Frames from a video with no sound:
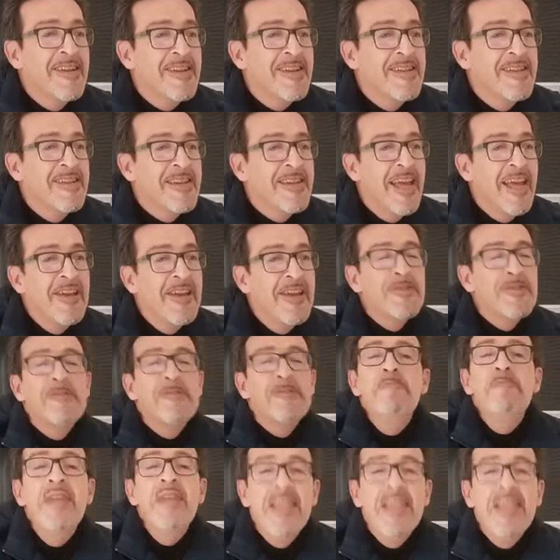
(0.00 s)
cannot
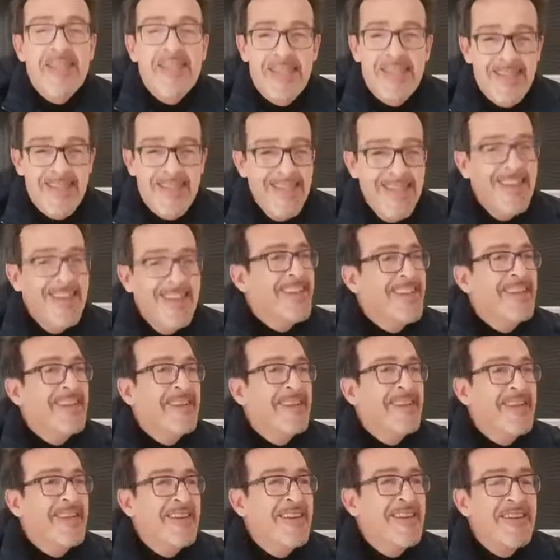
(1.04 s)
miss
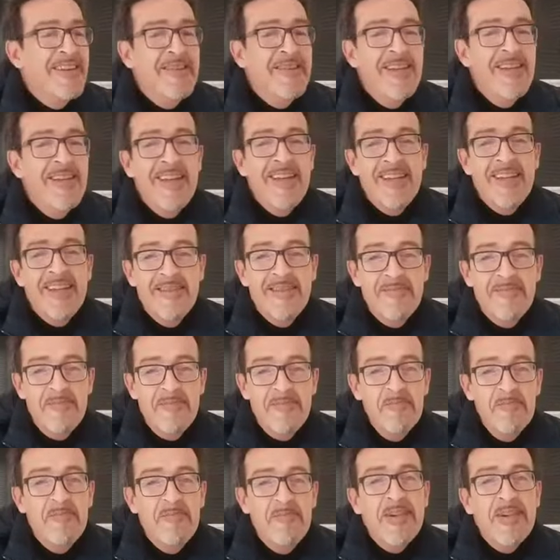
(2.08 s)
in
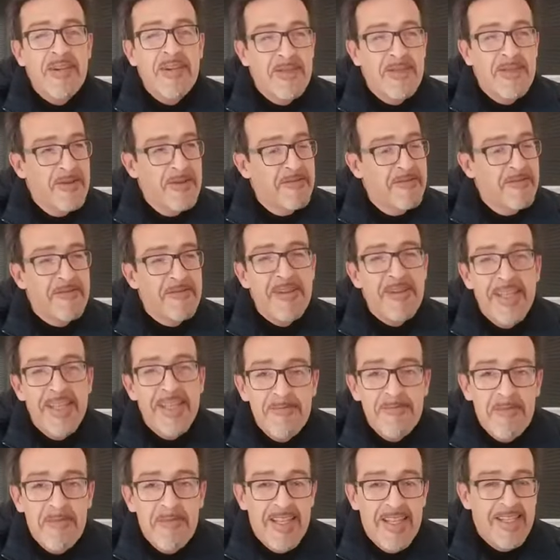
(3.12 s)
period of
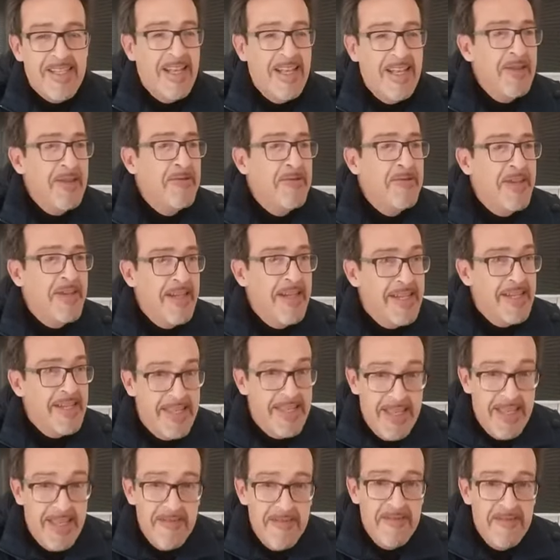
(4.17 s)
Christmas and New
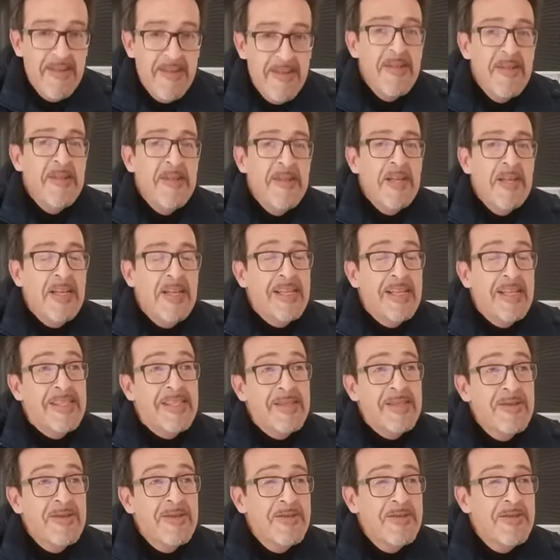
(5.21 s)
Year's Eve.
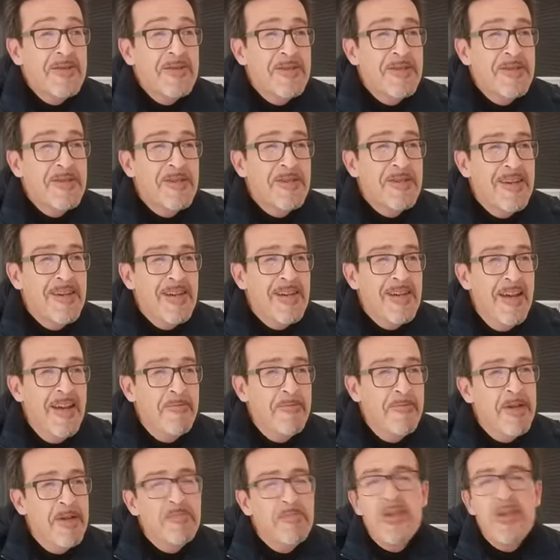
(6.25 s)
So I
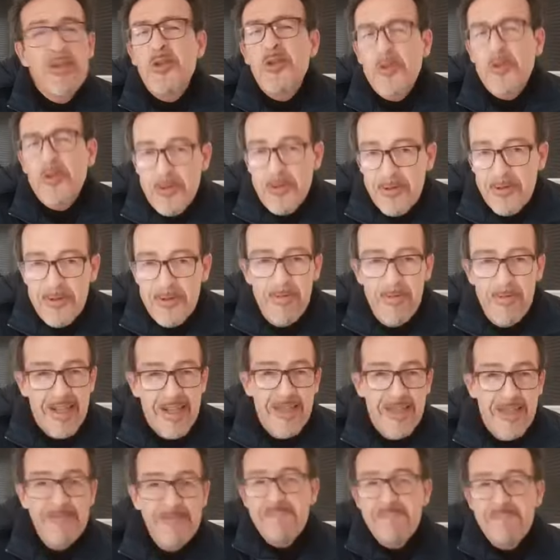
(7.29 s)
will be short, but
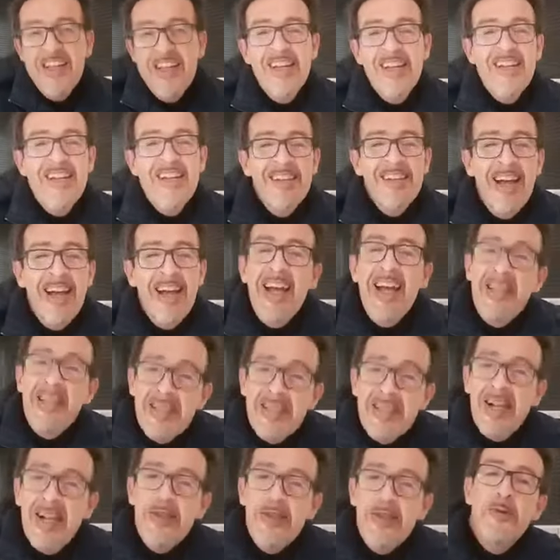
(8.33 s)
I
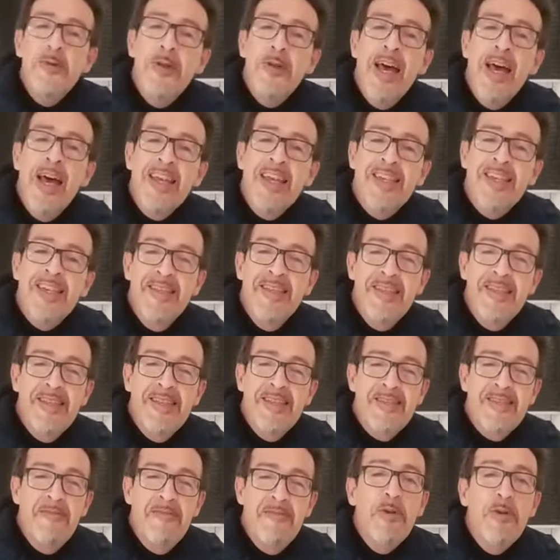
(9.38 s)
start to like
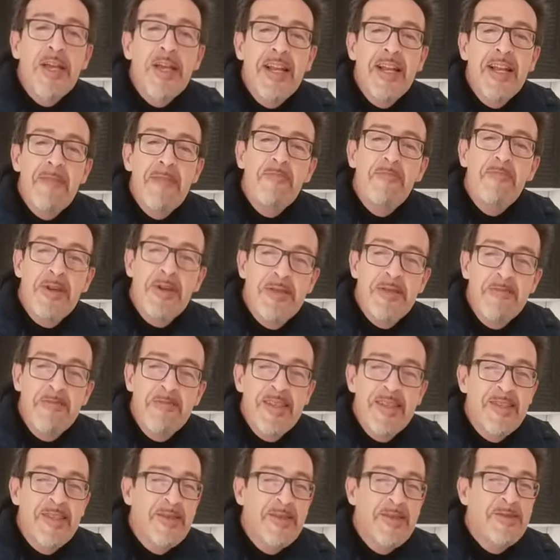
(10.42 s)
this weekly
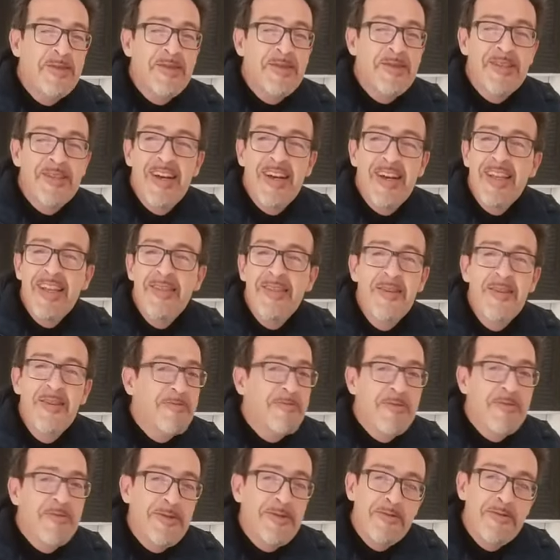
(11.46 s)
appointment, so I don't
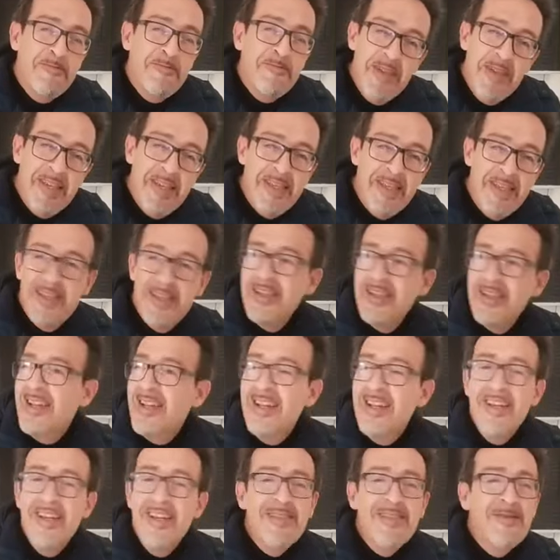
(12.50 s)
want to
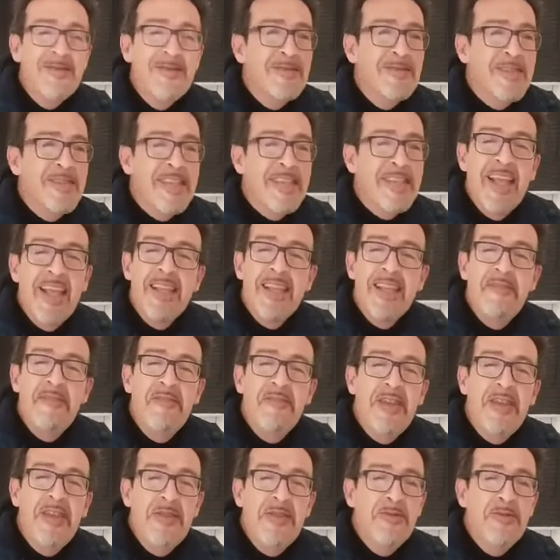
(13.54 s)
miss to send a
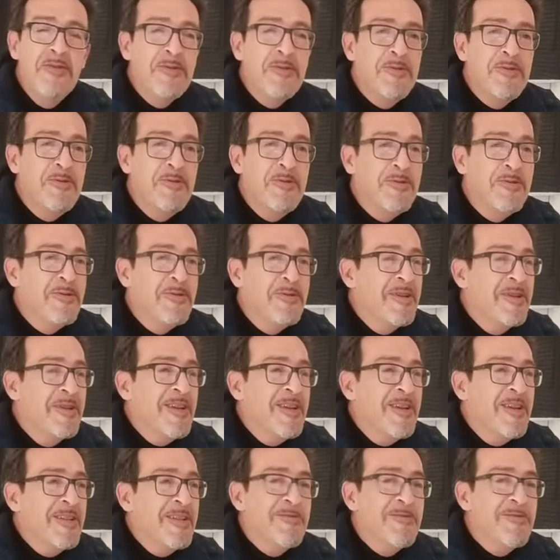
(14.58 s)
video to
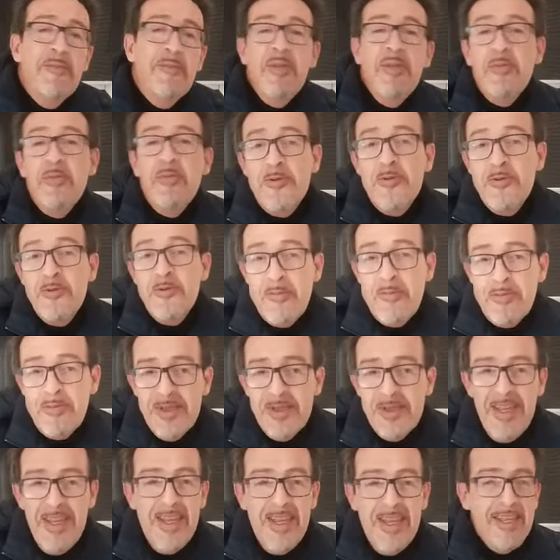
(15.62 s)
the people who
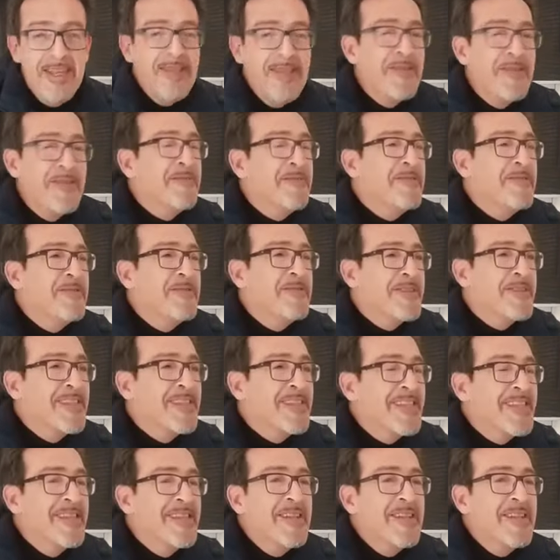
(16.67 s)
appreciate it, of
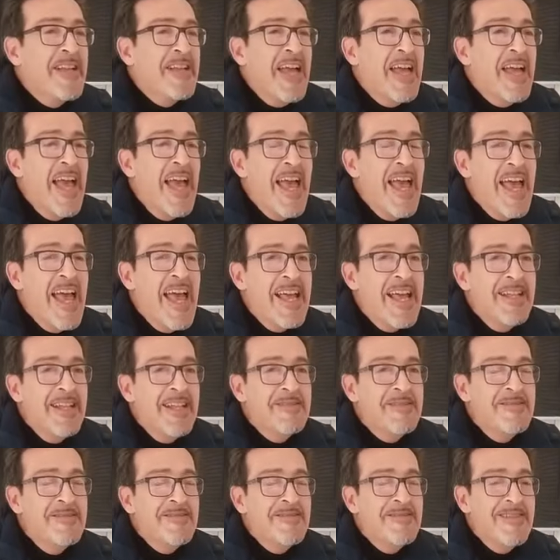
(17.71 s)
course.
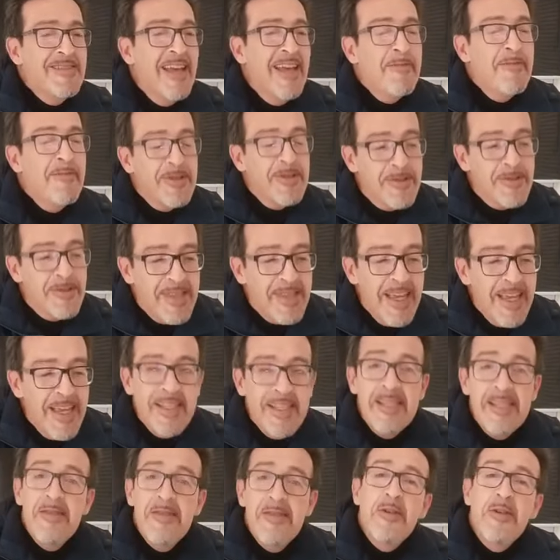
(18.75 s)
And I want to take
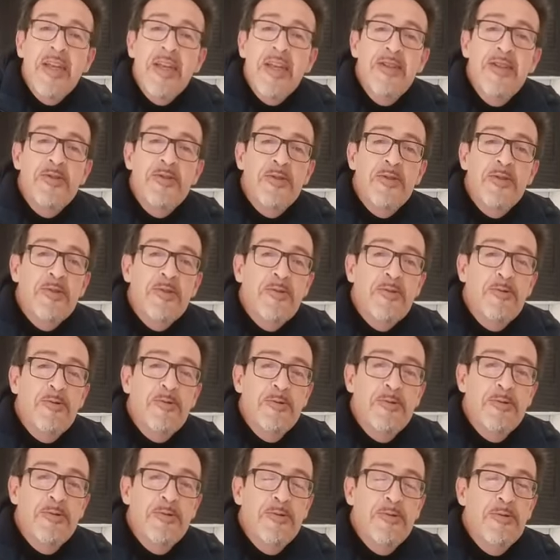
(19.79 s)
this occasion
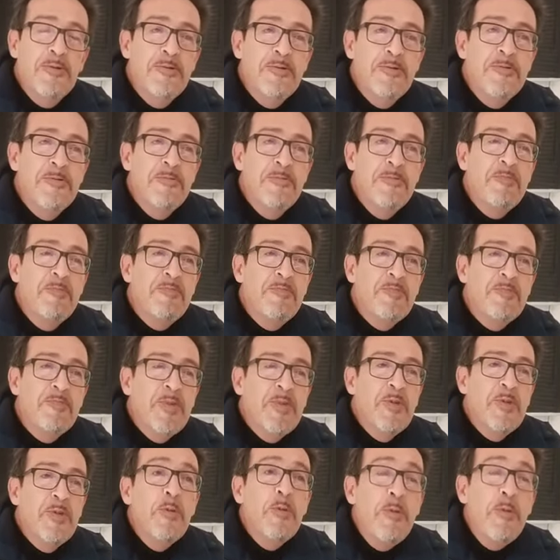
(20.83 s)
to
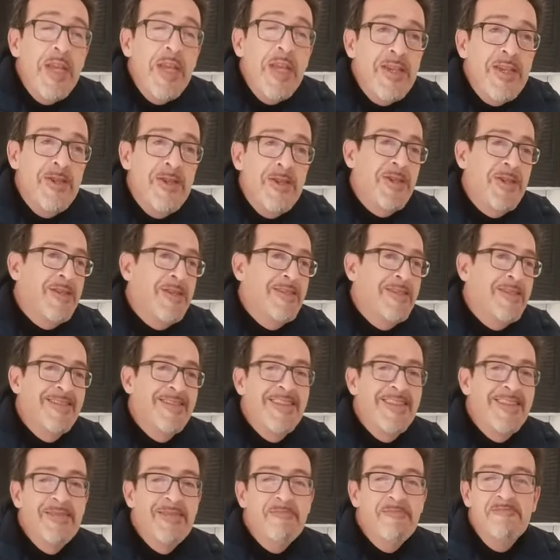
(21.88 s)
wish
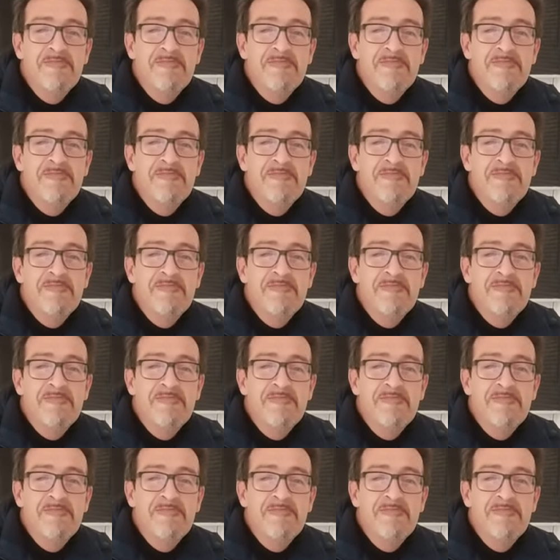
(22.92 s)
the